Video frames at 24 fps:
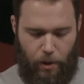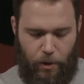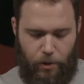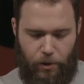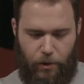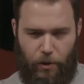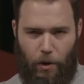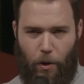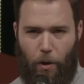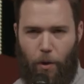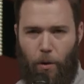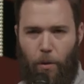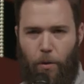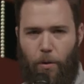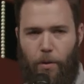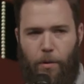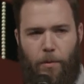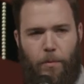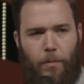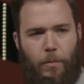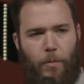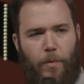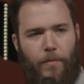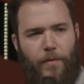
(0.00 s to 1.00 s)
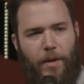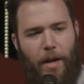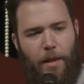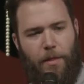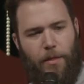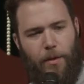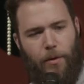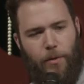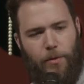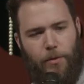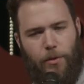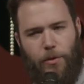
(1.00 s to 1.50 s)
So we've got
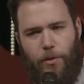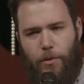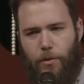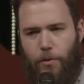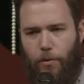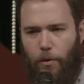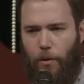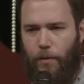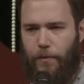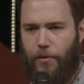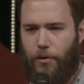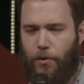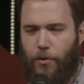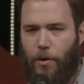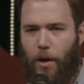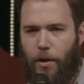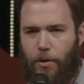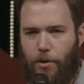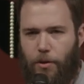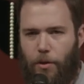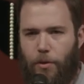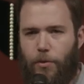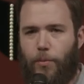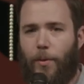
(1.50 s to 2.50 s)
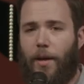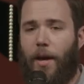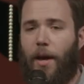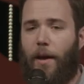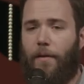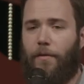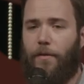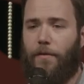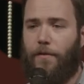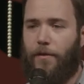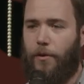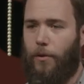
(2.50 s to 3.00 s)
those sort of structures. We
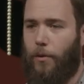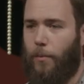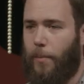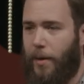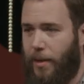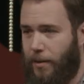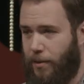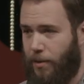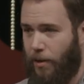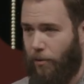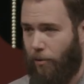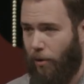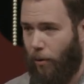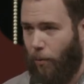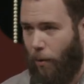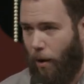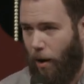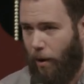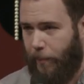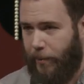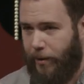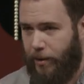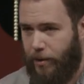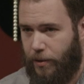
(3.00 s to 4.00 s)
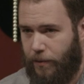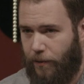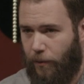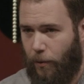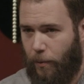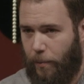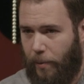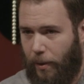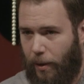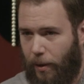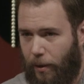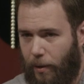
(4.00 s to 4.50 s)
have a few basic requirements
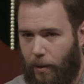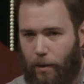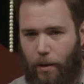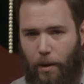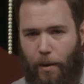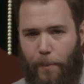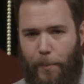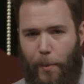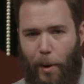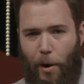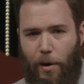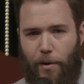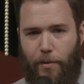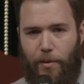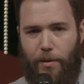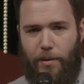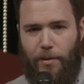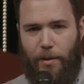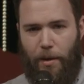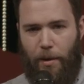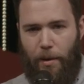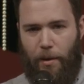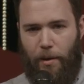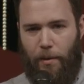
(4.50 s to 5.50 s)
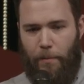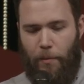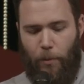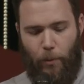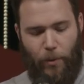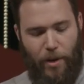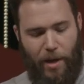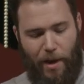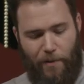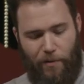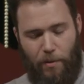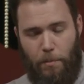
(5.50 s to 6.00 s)
for being a part of the team.
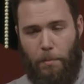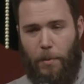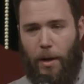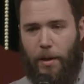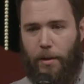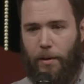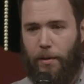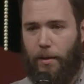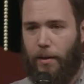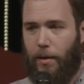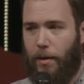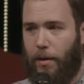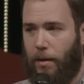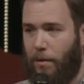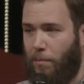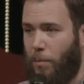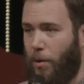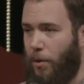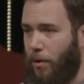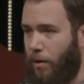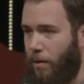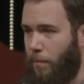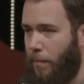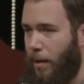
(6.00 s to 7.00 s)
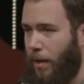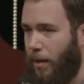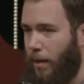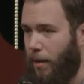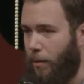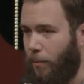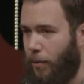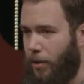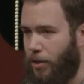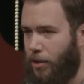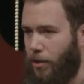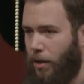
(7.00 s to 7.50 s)
We have a monthly community
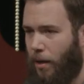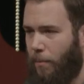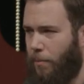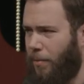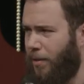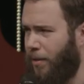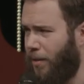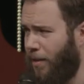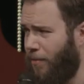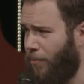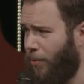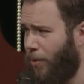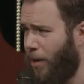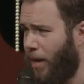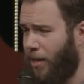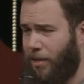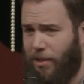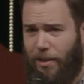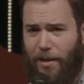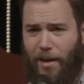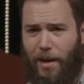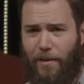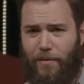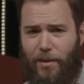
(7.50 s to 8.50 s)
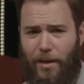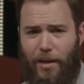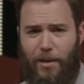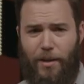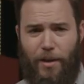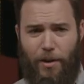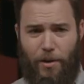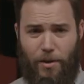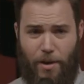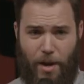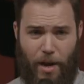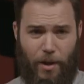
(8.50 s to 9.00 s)
meeting, which I believe we're actually having in
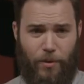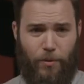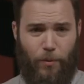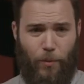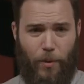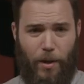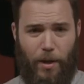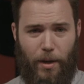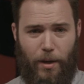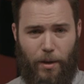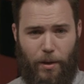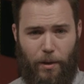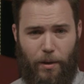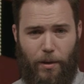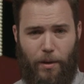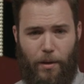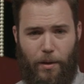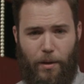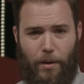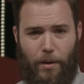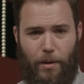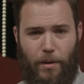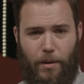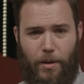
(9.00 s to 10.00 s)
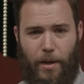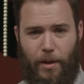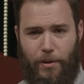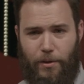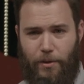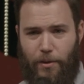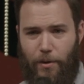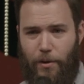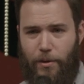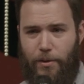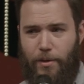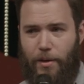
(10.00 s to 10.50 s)
here next week, next
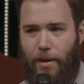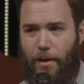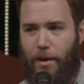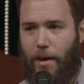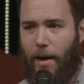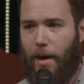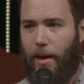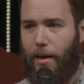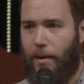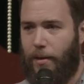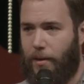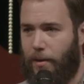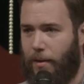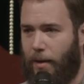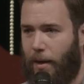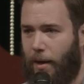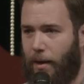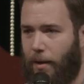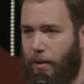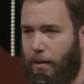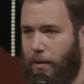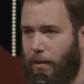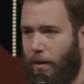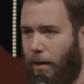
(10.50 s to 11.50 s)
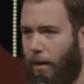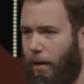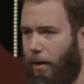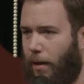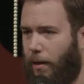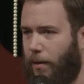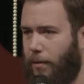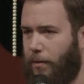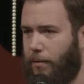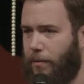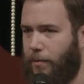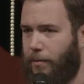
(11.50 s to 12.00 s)
Thursday night, that
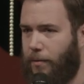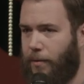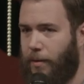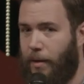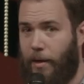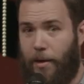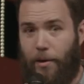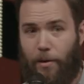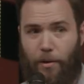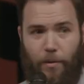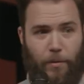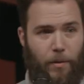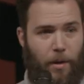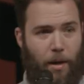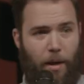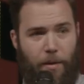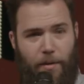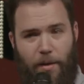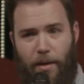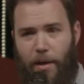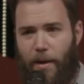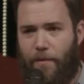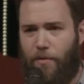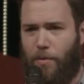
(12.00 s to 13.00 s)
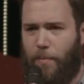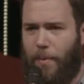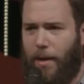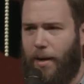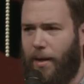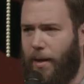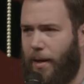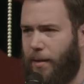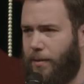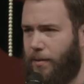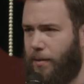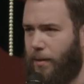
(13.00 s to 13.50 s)
uh, here. And I think
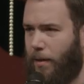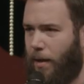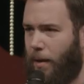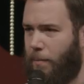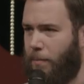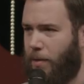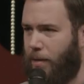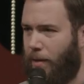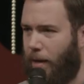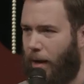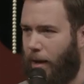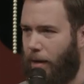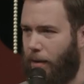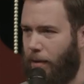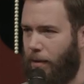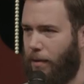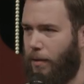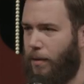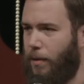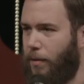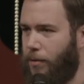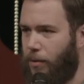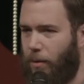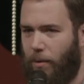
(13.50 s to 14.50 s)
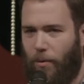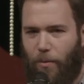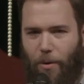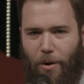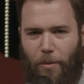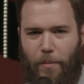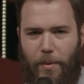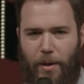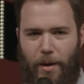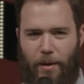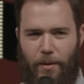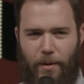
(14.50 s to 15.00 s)
everybody gets to come to that. Don't
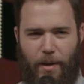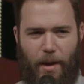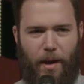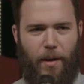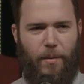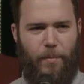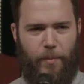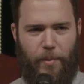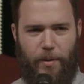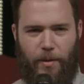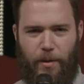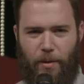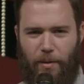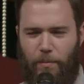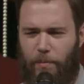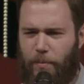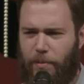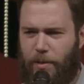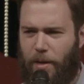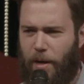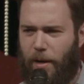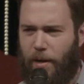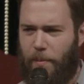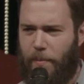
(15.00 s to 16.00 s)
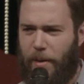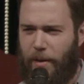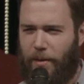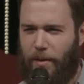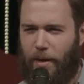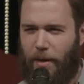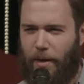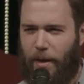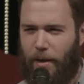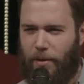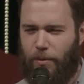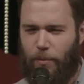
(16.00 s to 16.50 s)
quote me on that, but they'll talk about
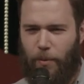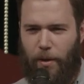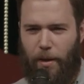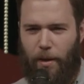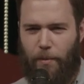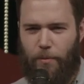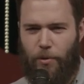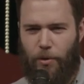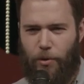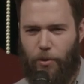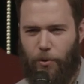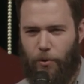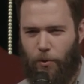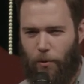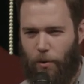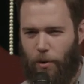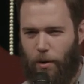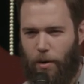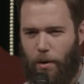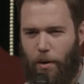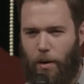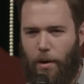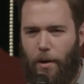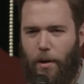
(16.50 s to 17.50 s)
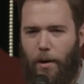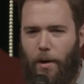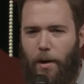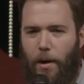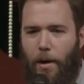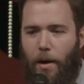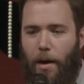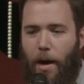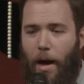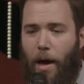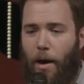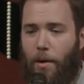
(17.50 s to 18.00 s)
that next week, I'm sure.
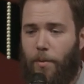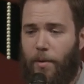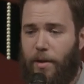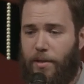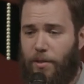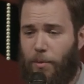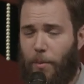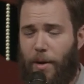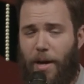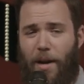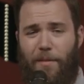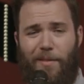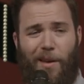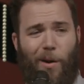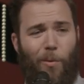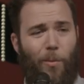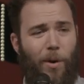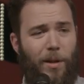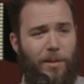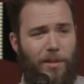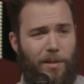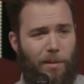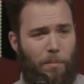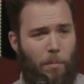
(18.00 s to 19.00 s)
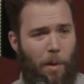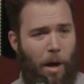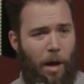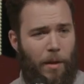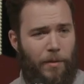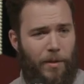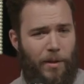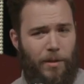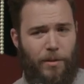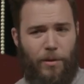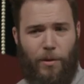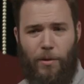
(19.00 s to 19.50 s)
Uh, so we have that once a
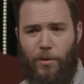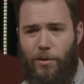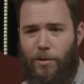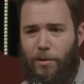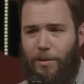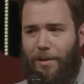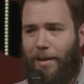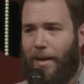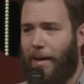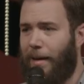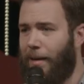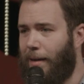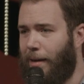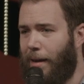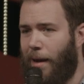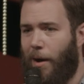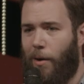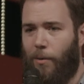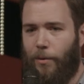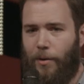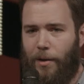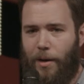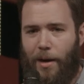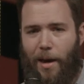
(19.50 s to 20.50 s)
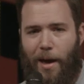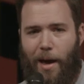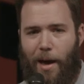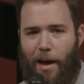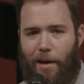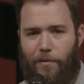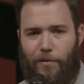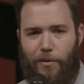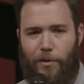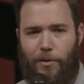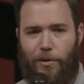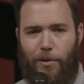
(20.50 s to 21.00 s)
month. It's usually like an hour and a
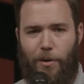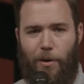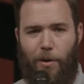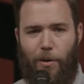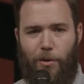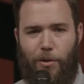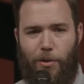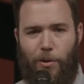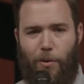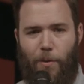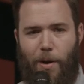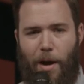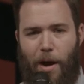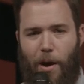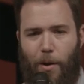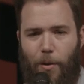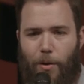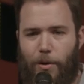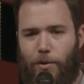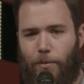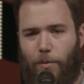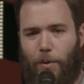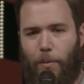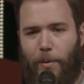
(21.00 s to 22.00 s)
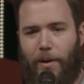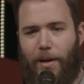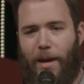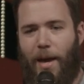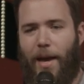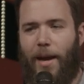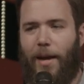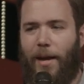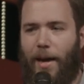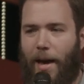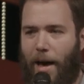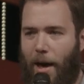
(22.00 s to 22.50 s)
half or so, two hours, where we
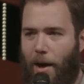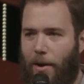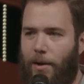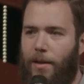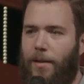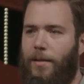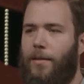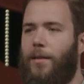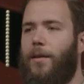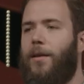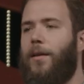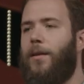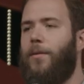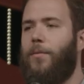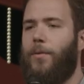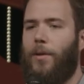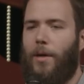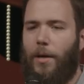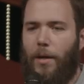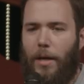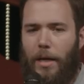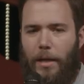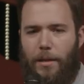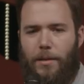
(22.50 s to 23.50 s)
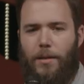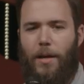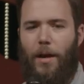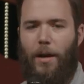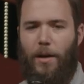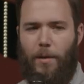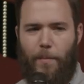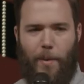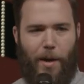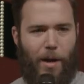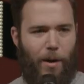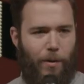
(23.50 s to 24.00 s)
hang out and then
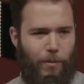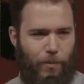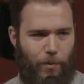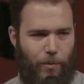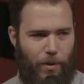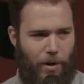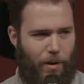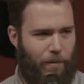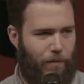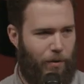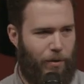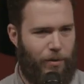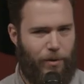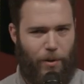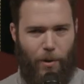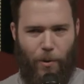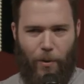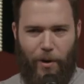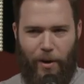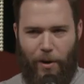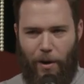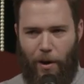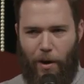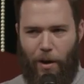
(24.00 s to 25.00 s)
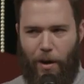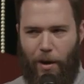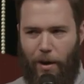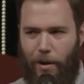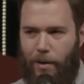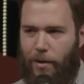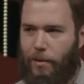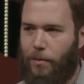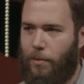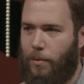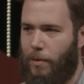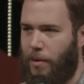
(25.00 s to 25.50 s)
talk about whatever's going
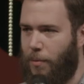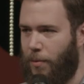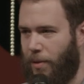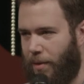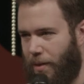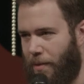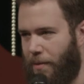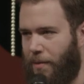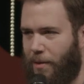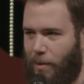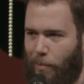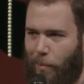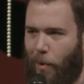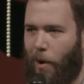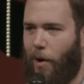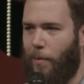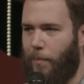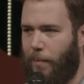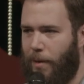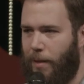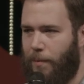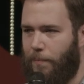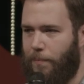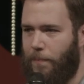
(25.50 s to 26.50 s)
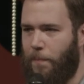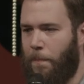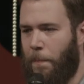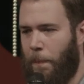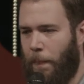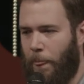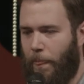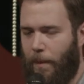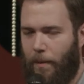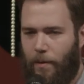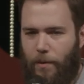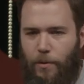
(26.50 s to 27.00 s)
on within the department,
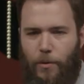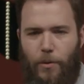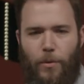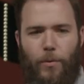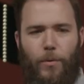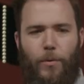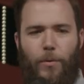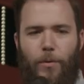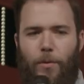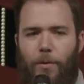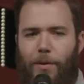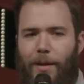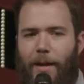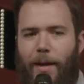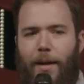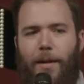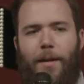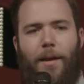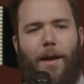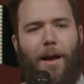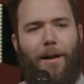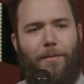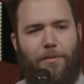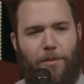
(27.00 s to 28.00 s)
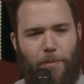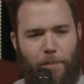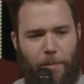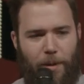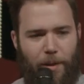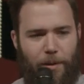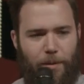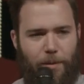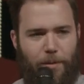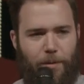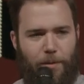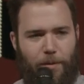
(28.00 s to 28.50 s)
new like
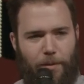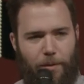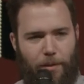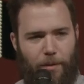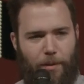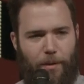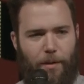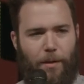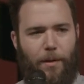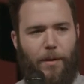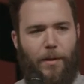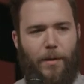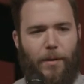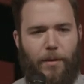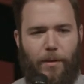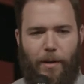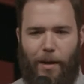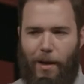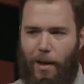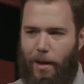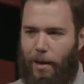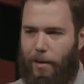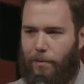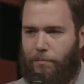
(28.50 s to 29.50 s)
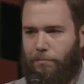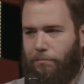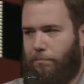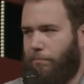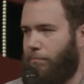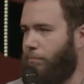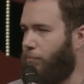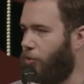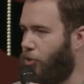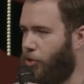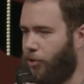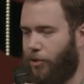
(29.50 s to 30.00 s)
announcements,
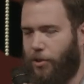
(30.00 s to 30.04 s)
um,